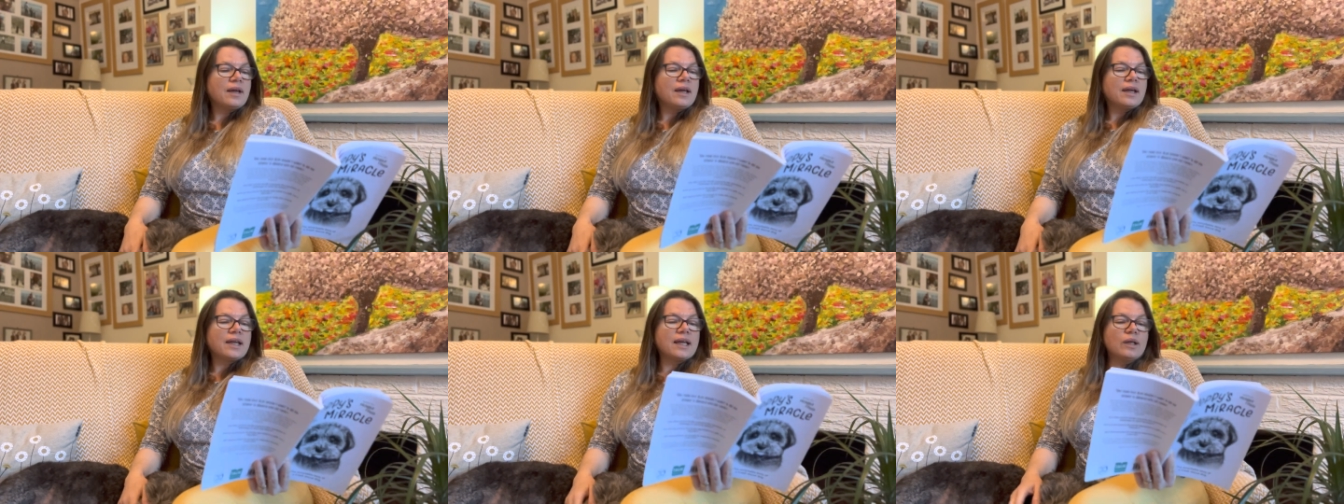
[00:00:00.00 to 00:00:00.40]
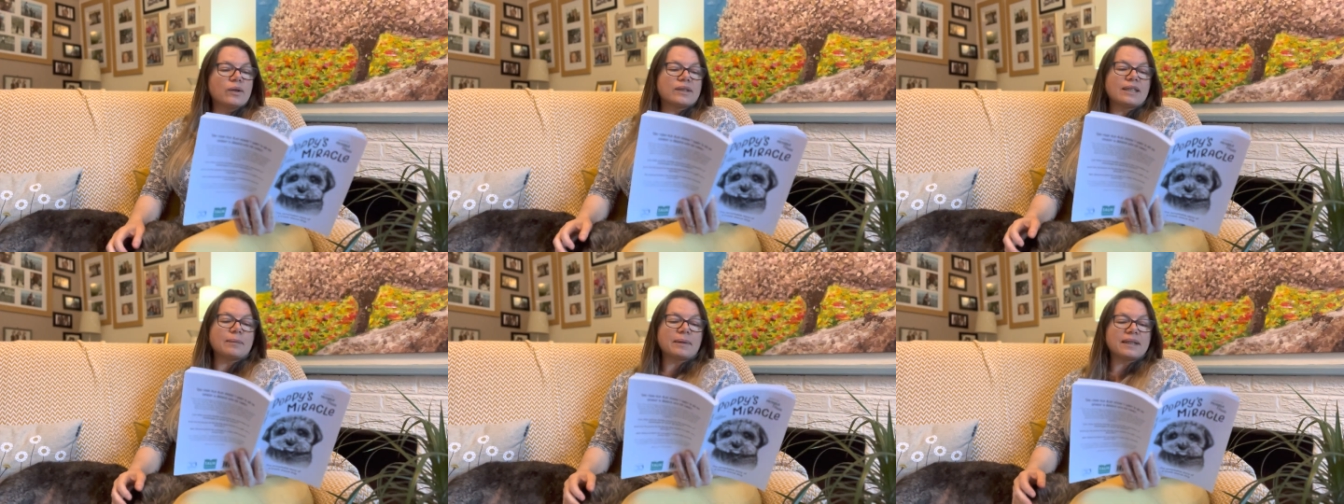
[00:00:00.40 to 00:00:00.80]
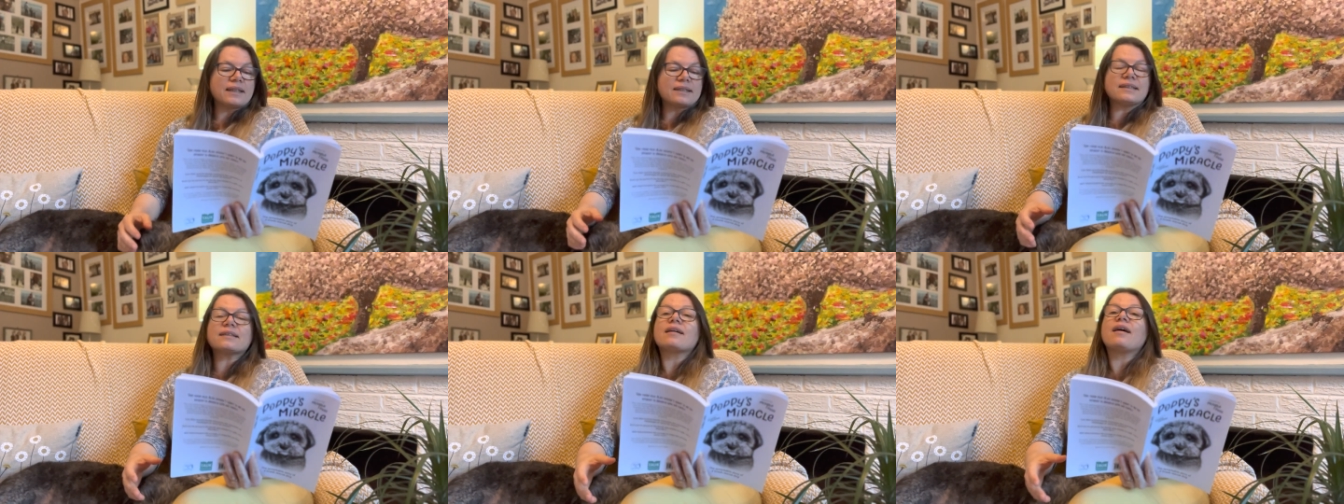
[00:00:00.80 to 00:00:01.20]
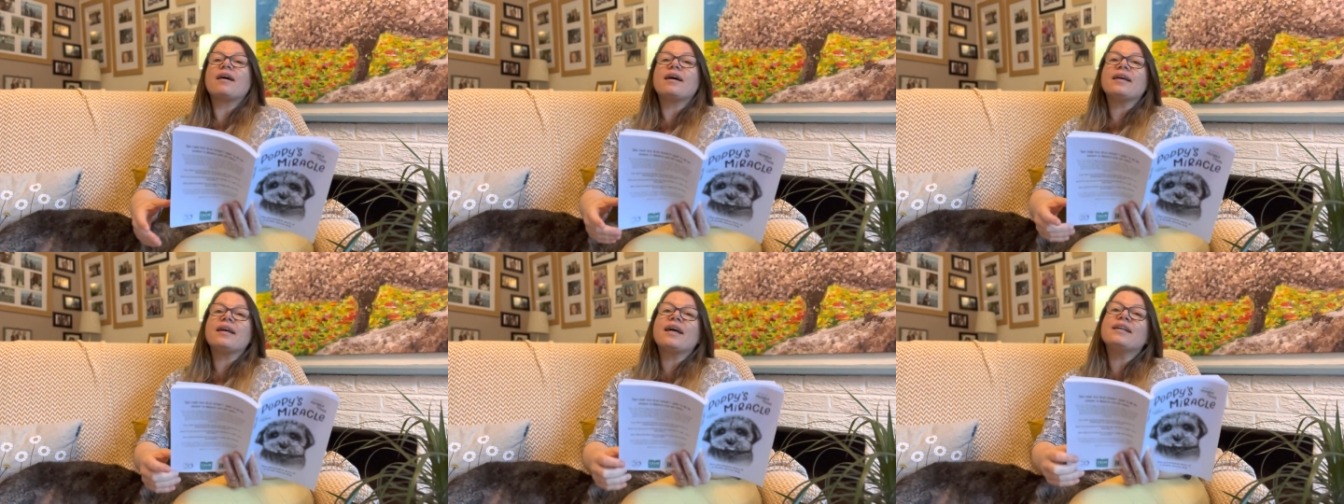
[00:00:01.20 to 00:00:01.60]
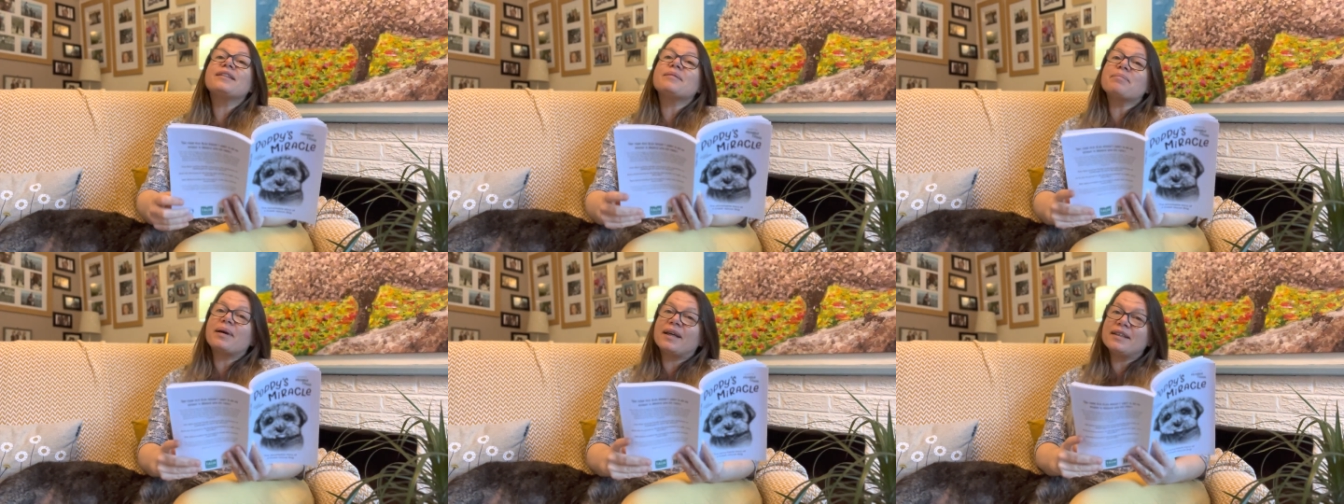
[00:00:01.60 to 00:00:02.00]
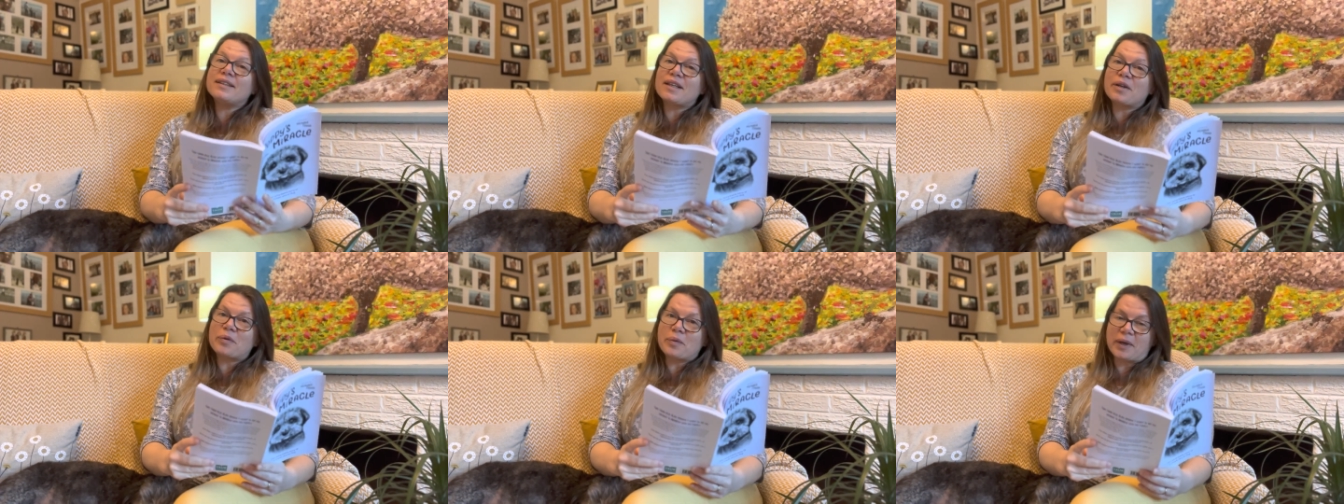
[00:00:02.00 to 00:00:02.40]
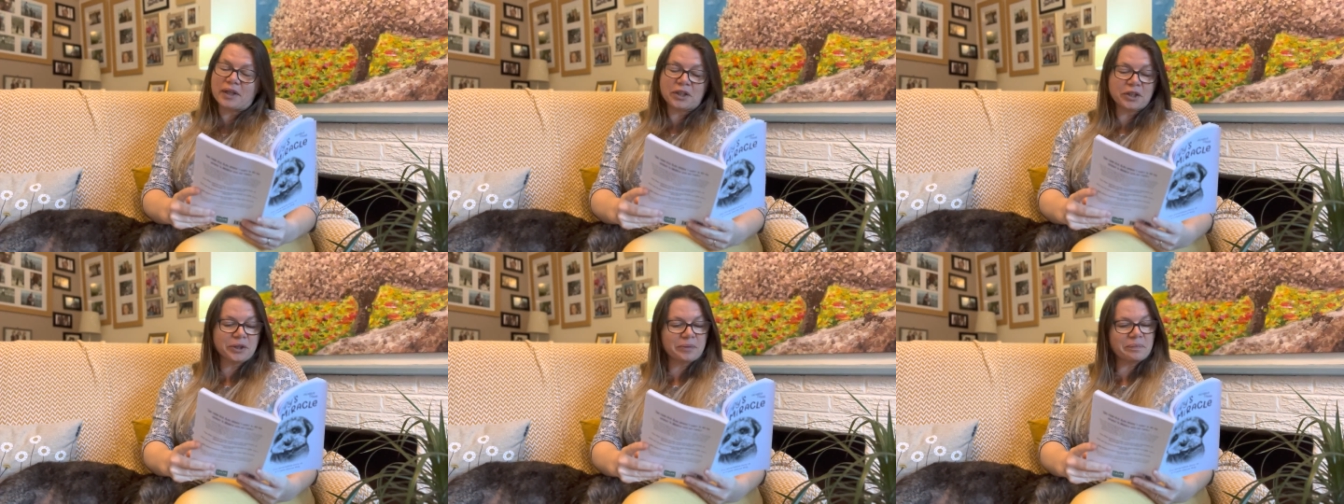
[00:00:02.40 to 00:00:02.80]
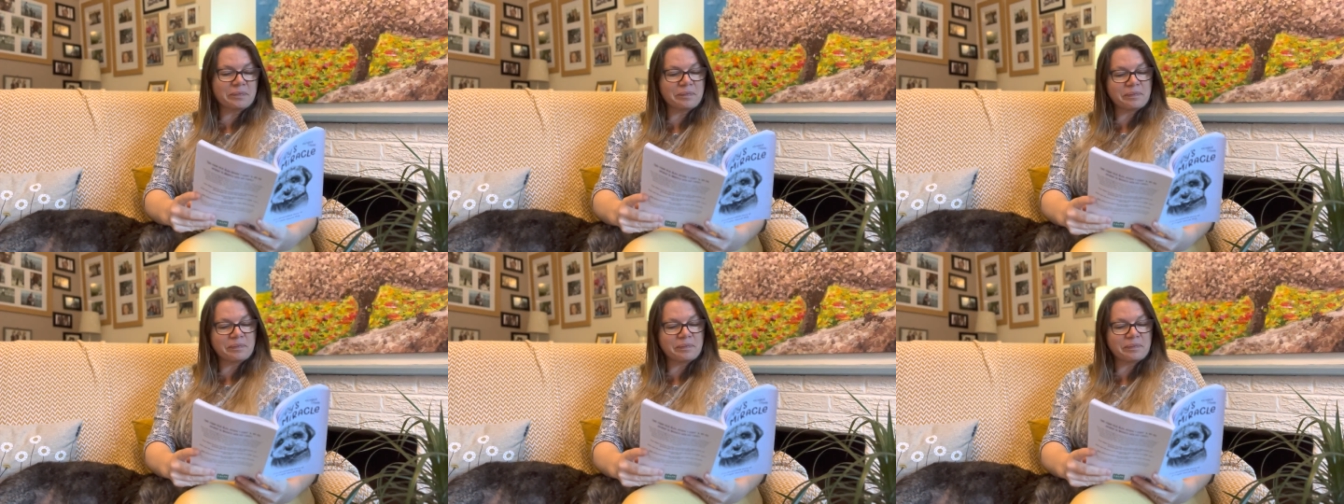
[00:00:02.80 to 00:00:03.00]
He looked up at the sky and made a wish.